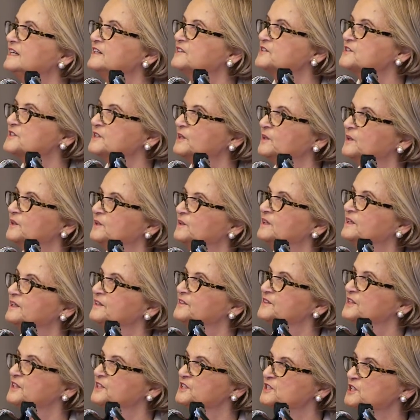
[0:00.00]
So
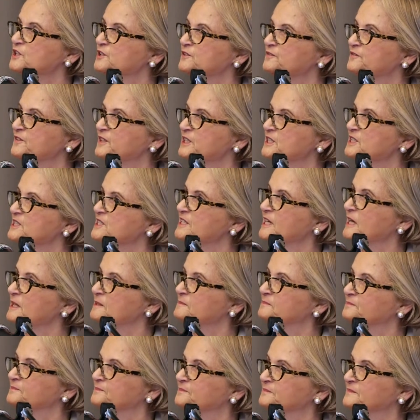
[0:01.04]
the two fish
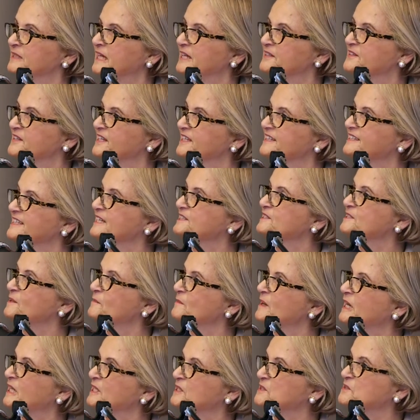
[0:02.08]
say, I think that's a
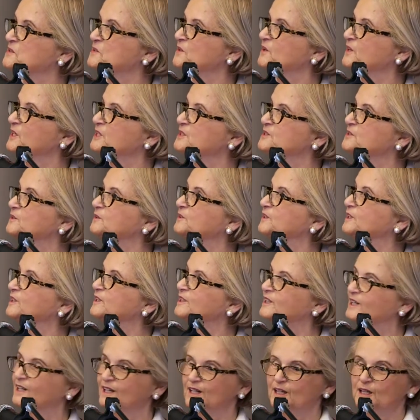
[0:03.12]
Montessori
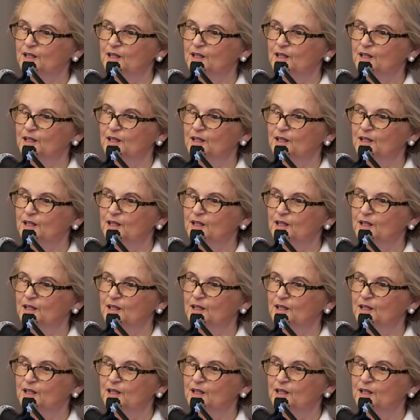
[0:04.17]
school.